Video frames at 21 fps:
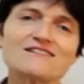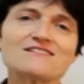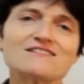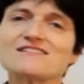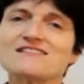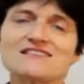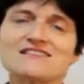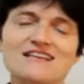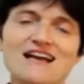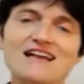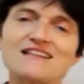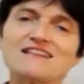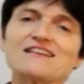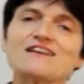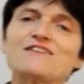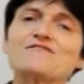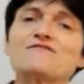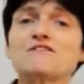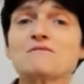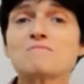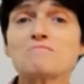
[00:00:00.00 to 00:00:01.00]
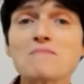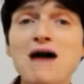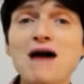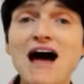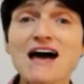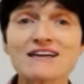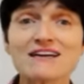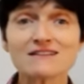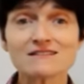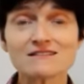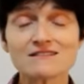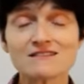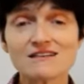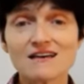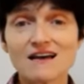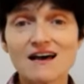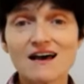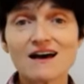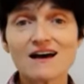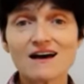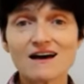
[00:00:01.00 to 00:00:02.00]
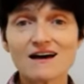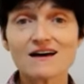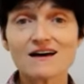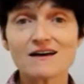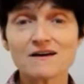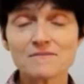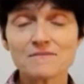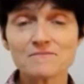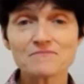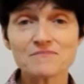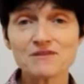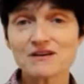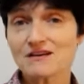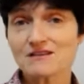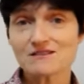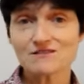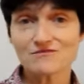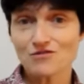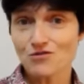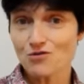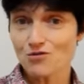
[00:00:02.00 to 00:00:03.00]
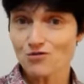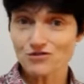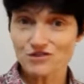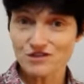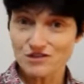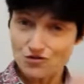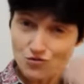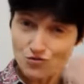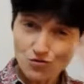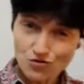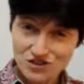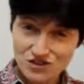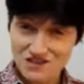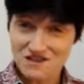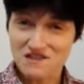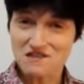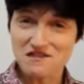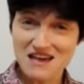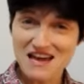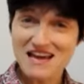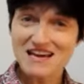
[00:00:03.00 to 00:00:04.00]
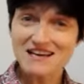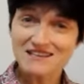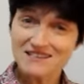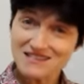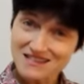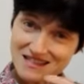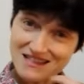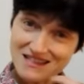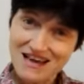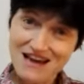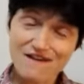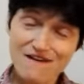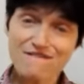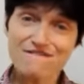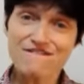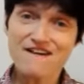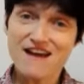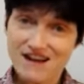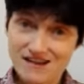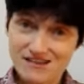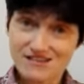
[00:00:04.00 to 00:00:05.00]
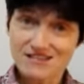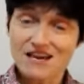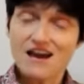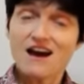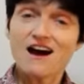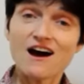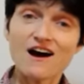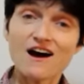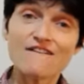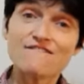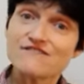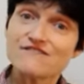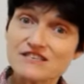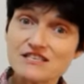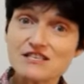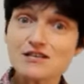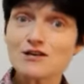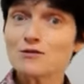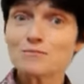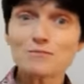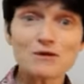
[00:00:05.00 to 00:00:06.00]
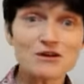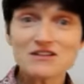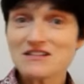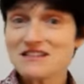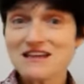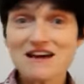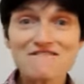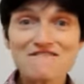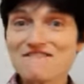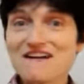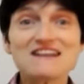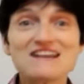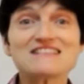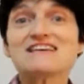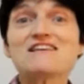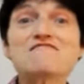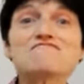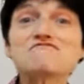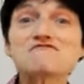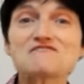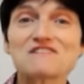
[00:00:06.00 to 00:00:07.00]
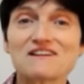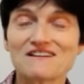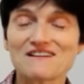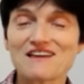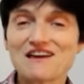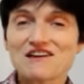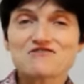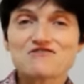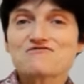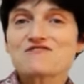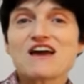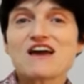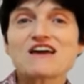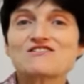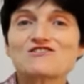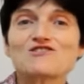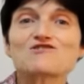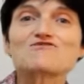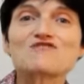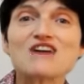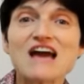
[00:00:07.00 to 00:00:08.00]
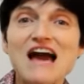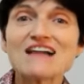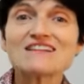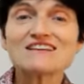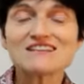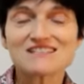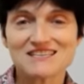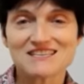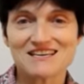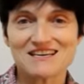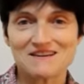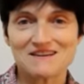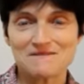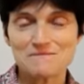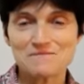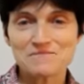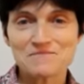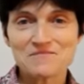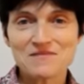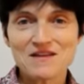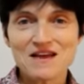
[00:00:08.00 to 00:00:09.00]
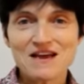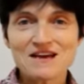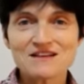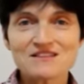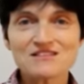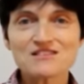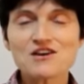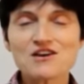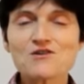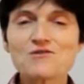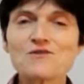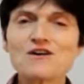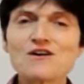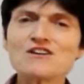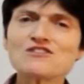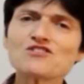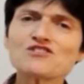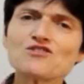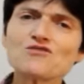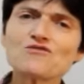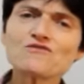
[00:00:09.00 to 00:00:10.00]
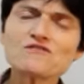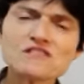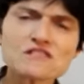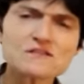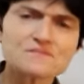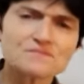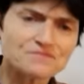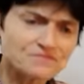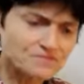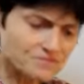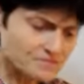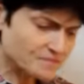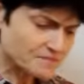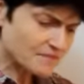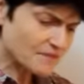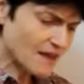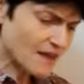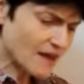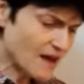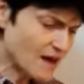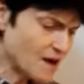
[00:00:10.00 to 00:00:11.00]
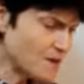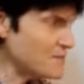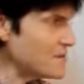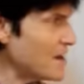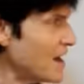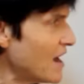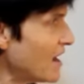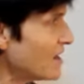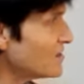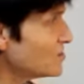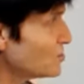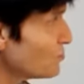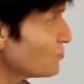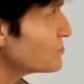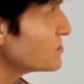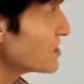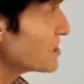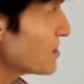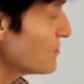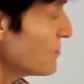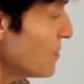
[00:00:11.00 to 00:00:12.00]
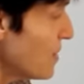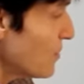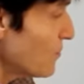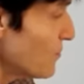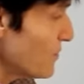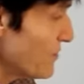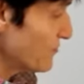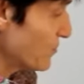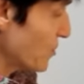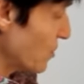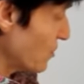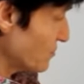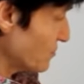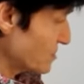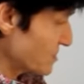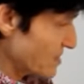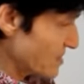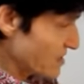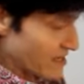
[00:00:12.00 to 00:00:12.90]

understanding of the mind, because of course thoughts are things and they affect our physical body, they affect everything, they create your reality. So Taurus, and also we've got